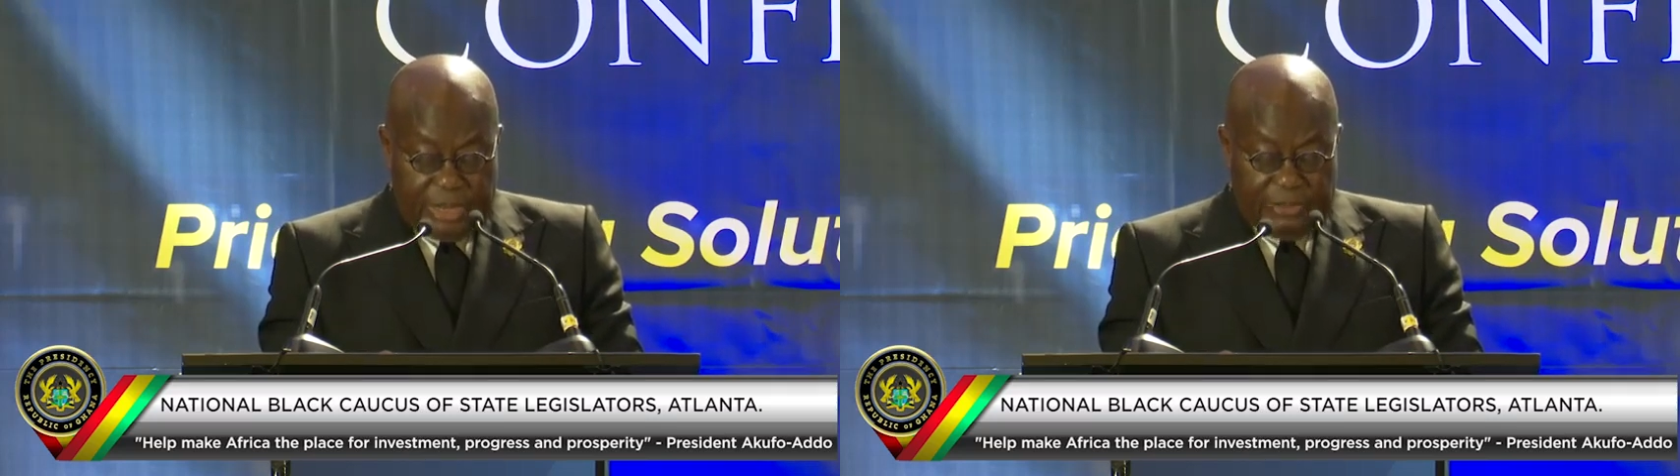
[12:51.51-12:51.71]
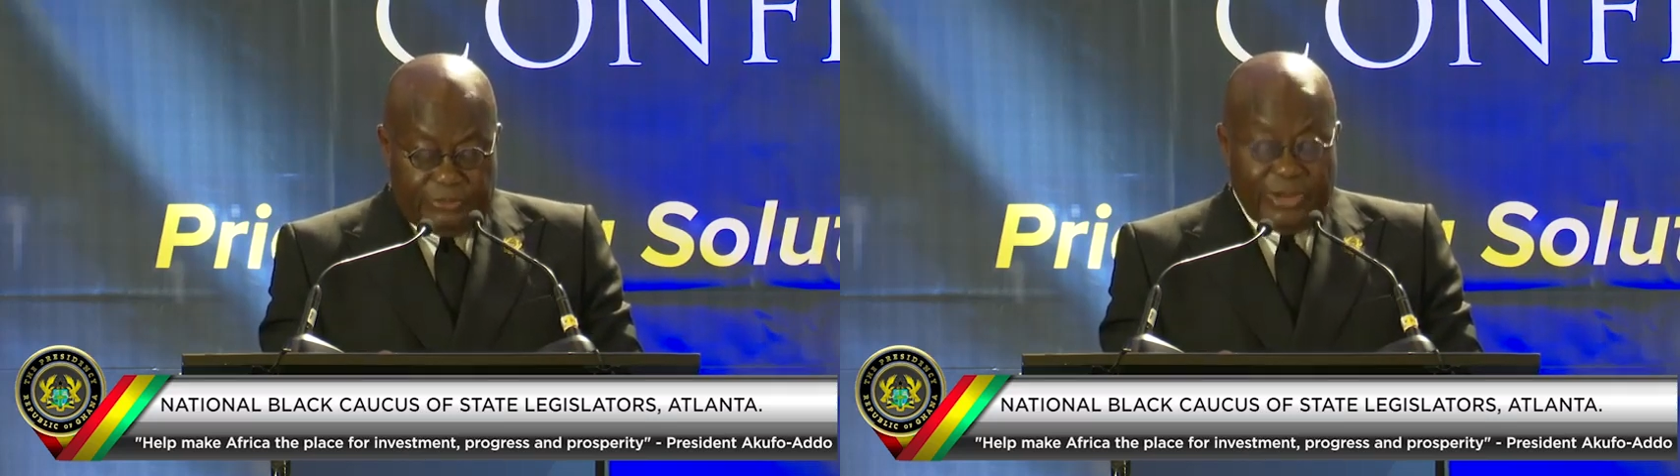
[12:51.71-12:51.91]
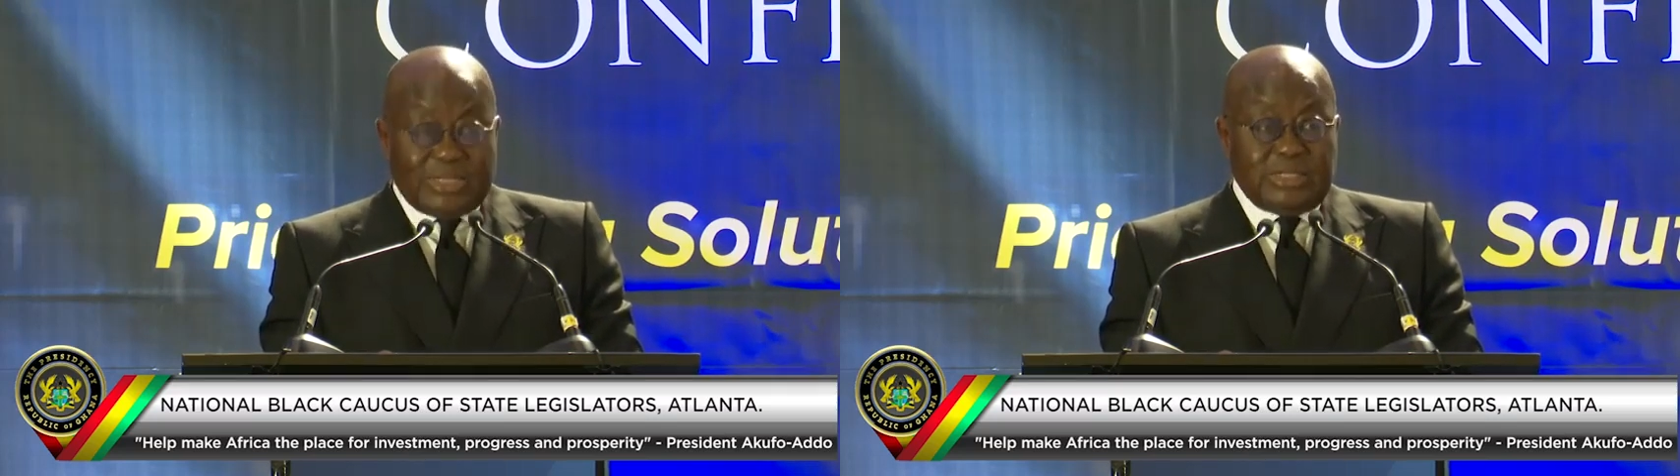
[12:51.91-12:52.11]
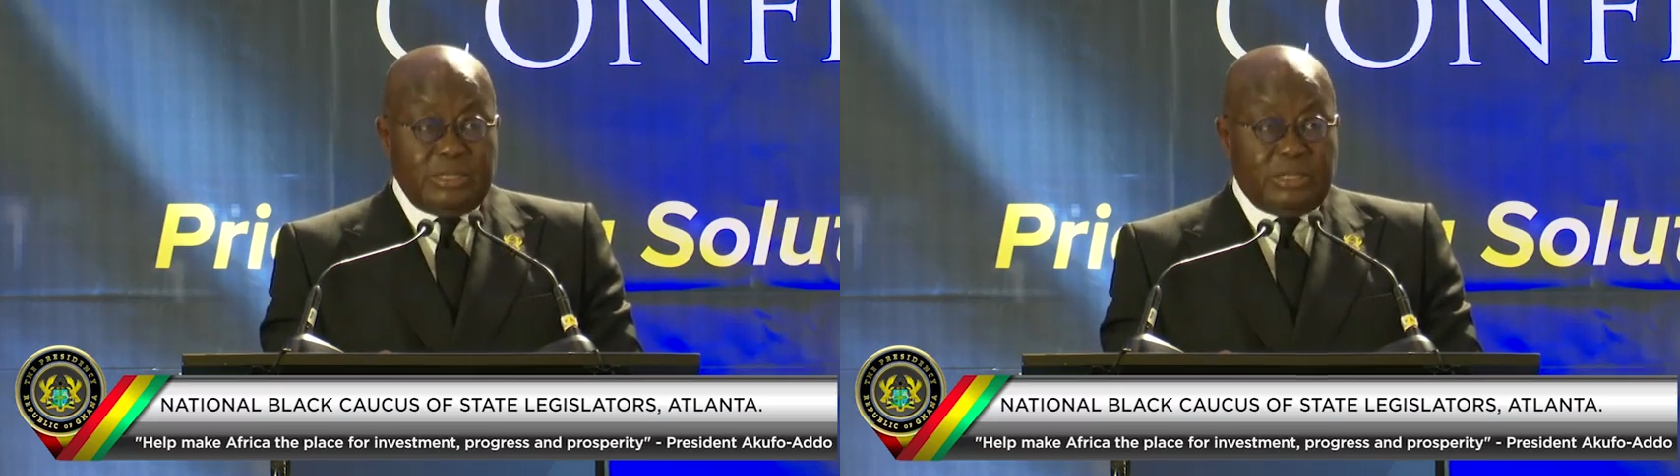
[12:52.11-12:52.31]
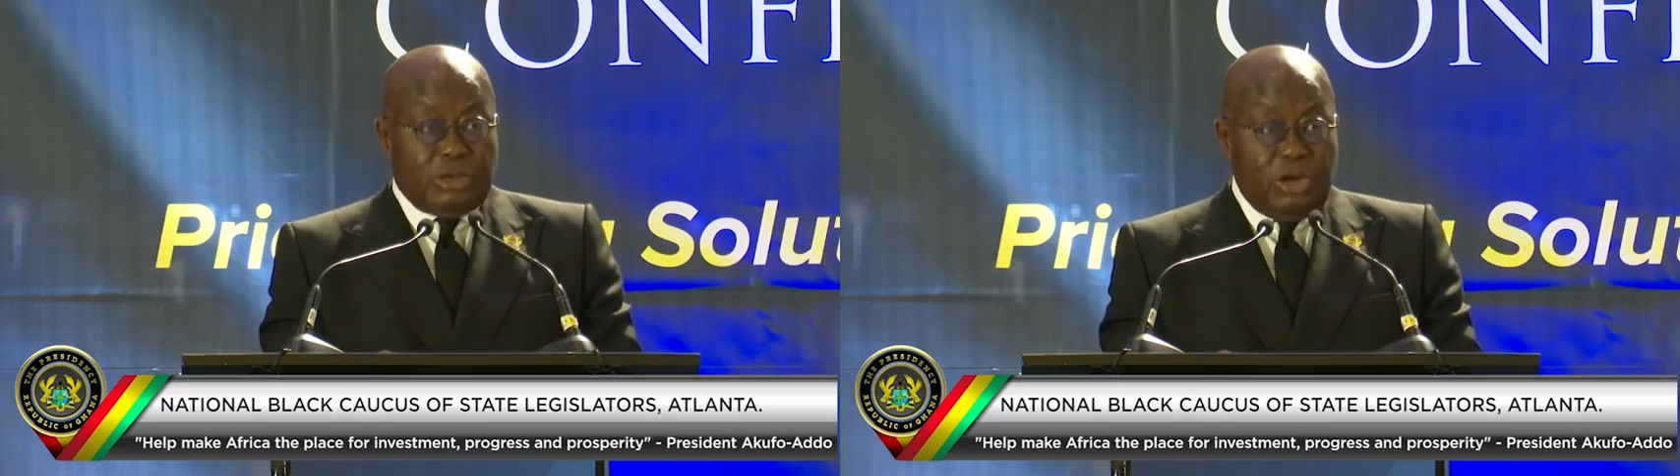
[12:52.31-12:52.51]

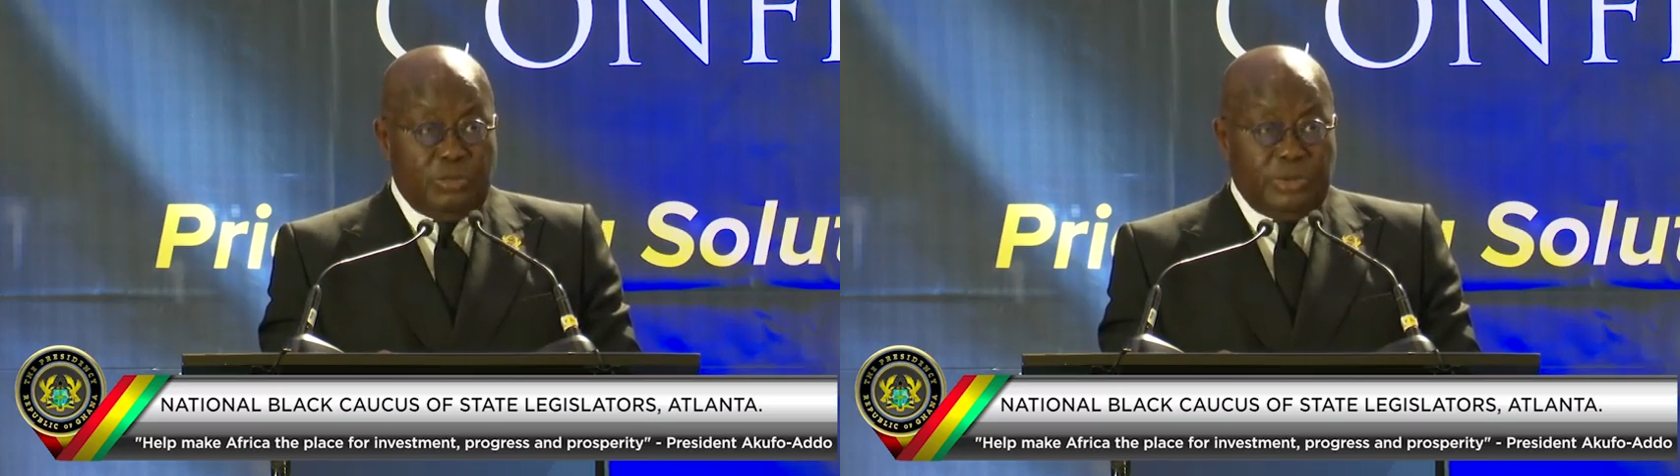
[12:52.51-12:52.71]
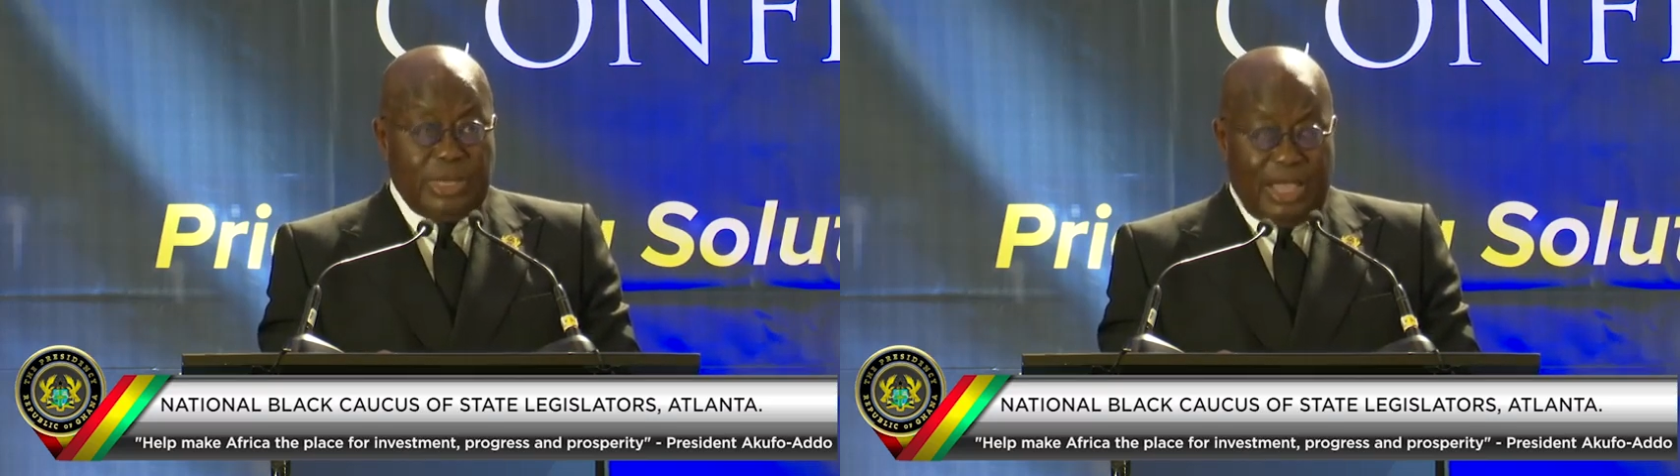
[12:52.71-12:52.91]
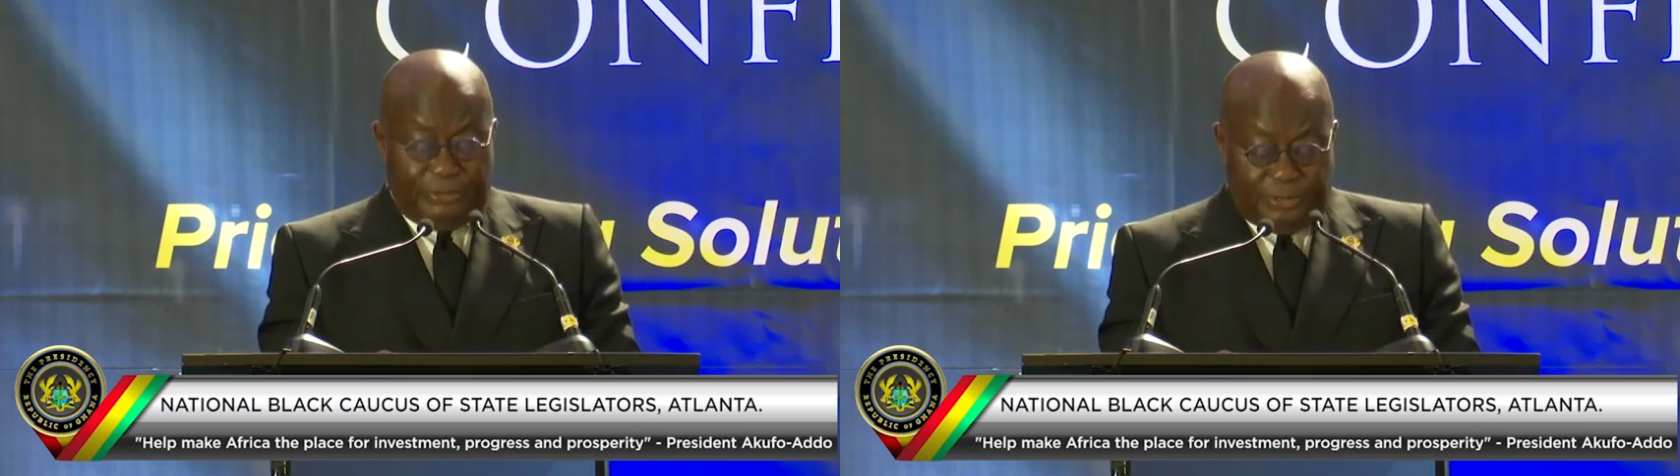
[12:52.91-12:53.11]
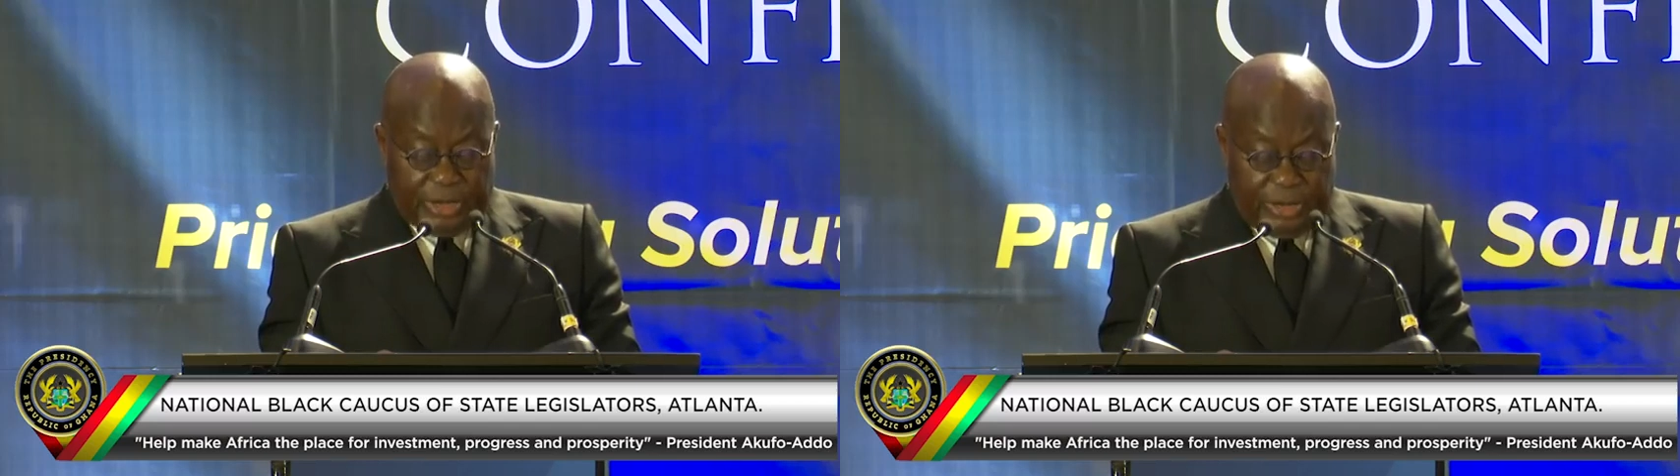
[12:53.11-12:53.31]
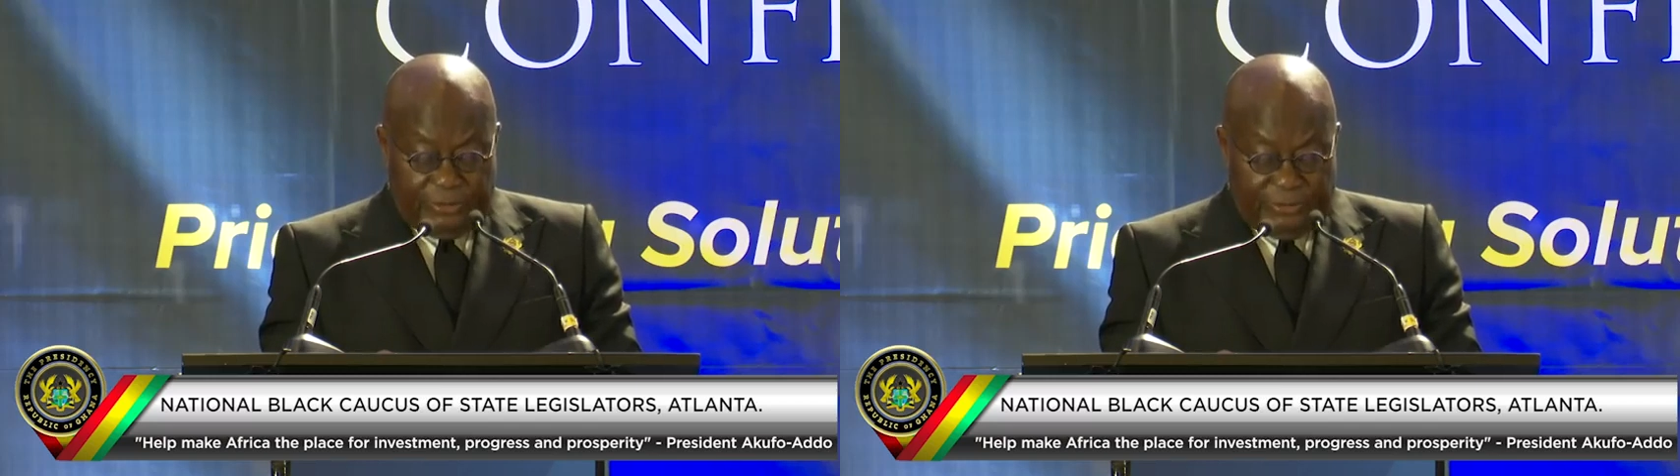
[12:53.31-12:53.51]
inviting the global African